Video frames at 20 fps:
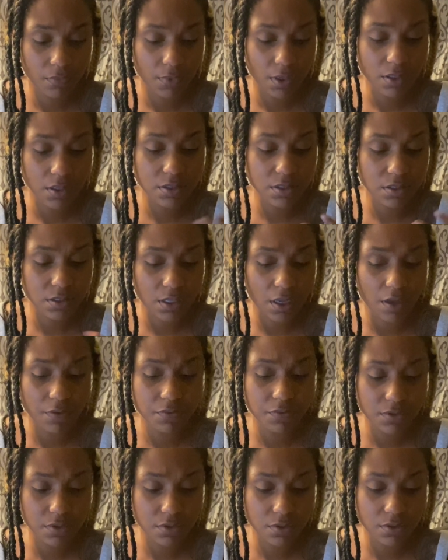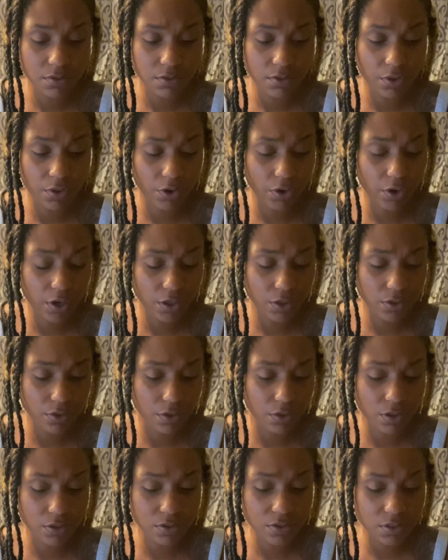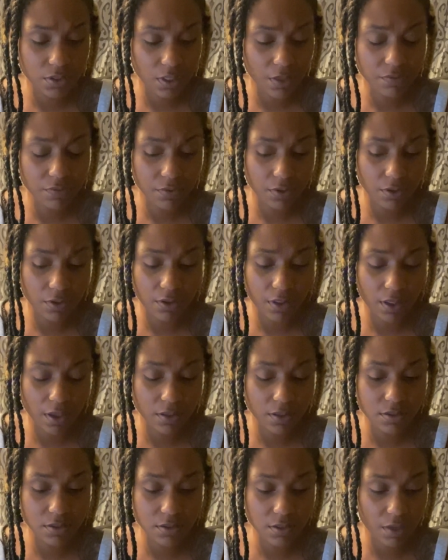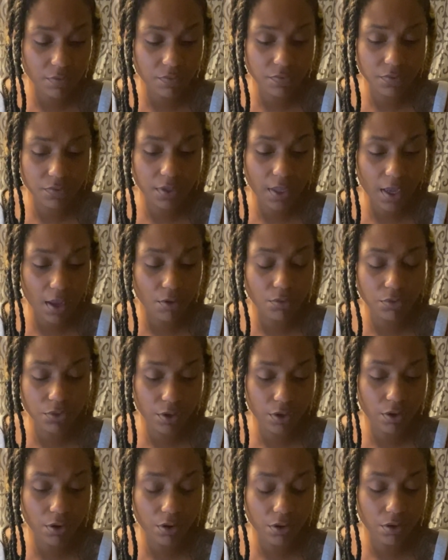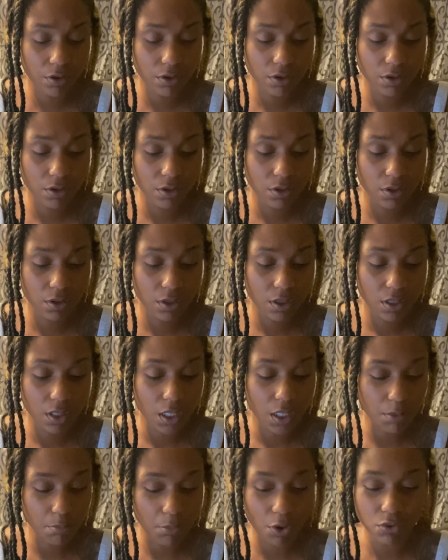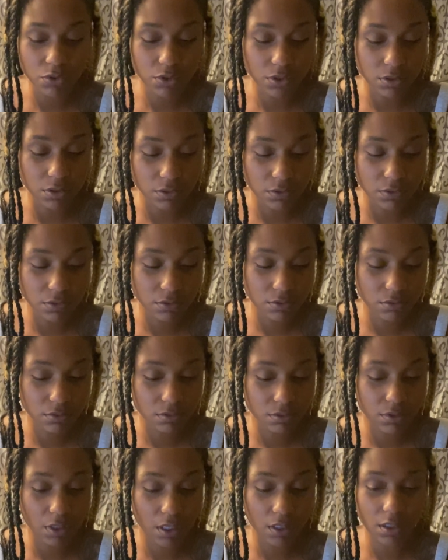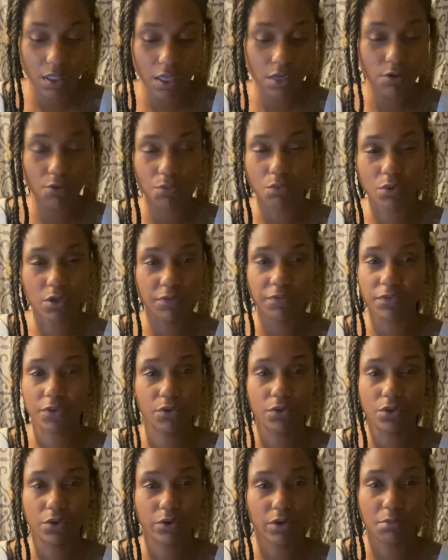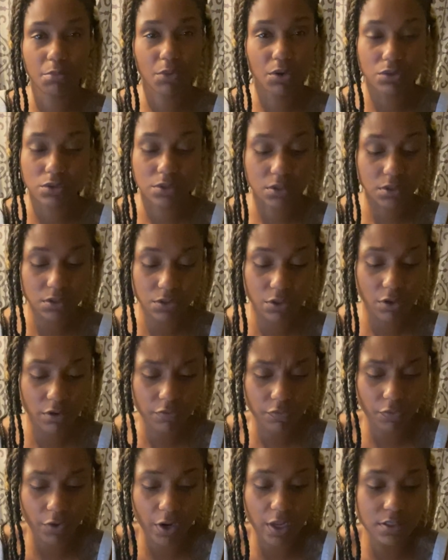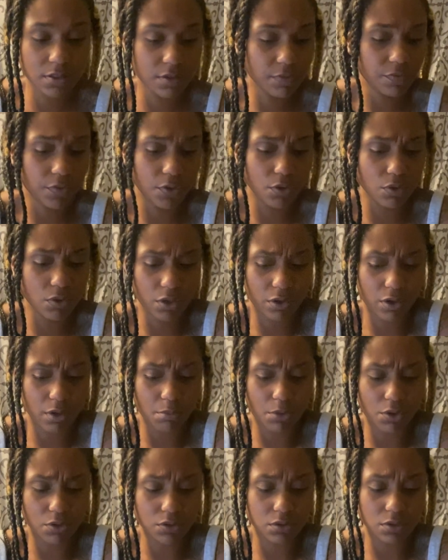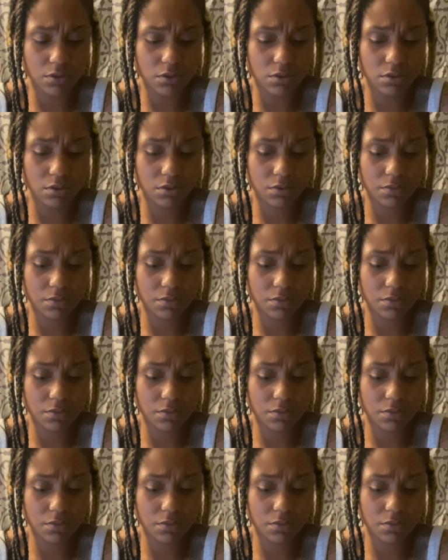stuffs their their stuff they stuff down their emotions. Like they don't want to feel their emotions. They're afraid to feel their emotions.